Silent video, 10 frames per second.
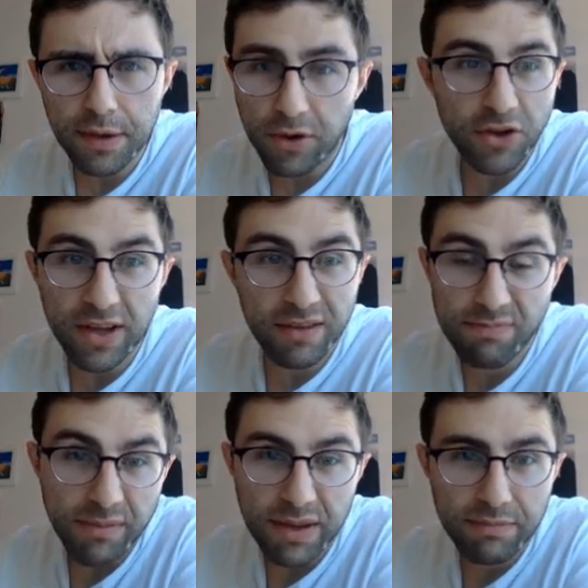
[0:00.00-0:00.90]
you
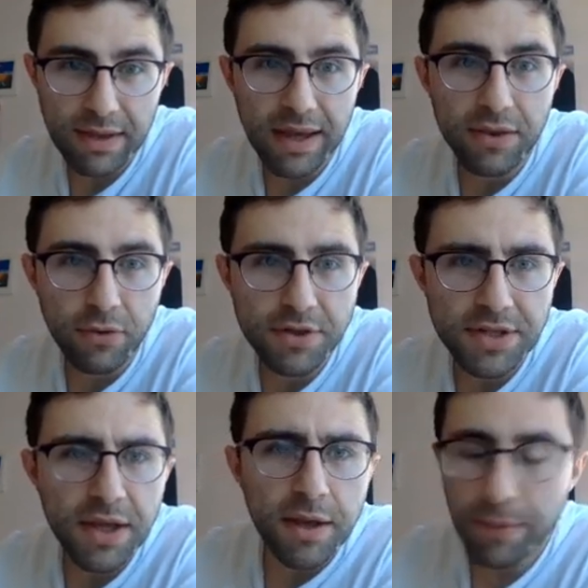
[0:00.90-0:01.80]
maybe can't notice
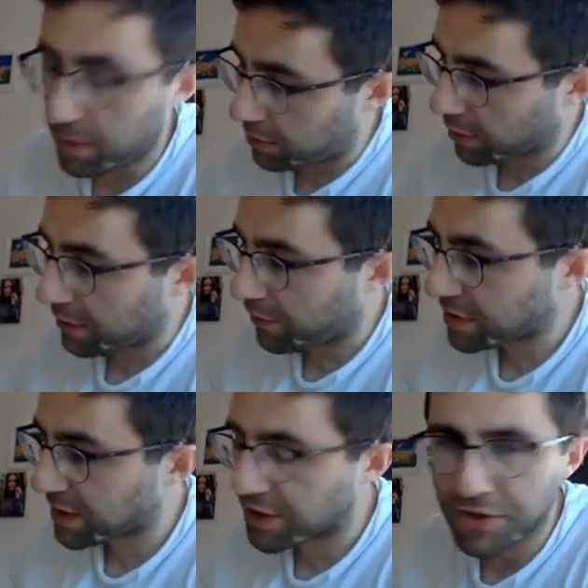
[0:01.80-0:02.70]
it. But okay, the
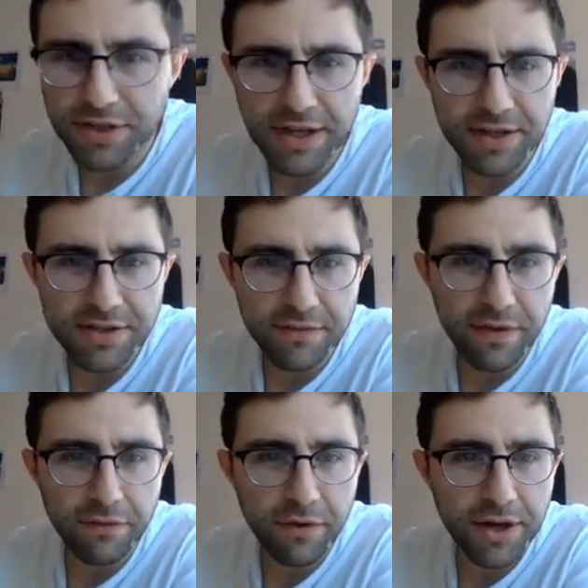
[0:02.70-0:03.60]
first thing I should say is I've
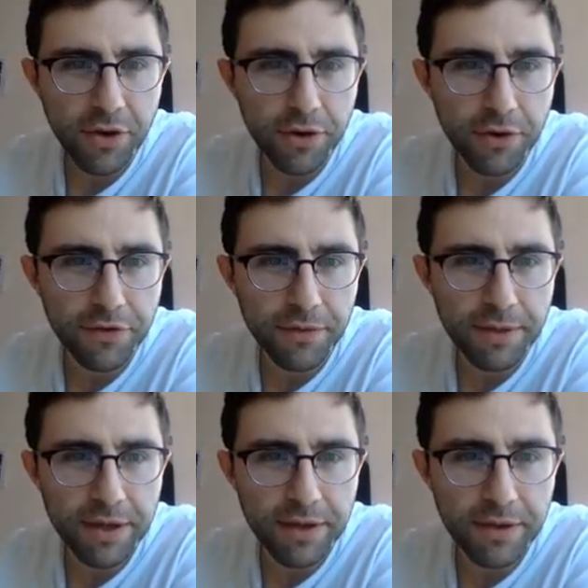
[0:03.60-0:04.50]
already gone off on a
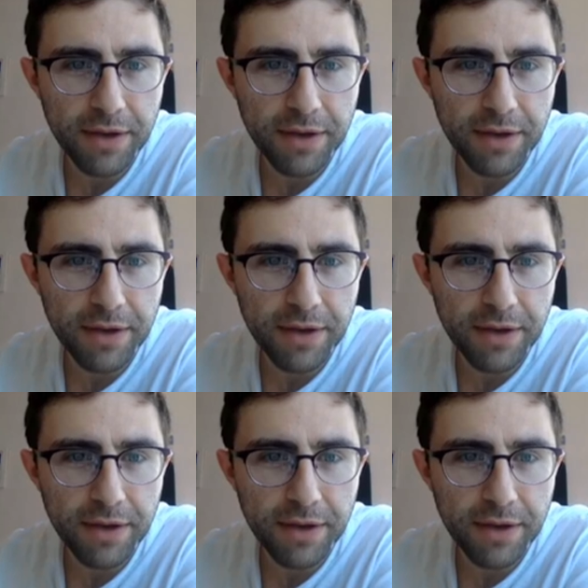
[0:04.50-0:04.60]
big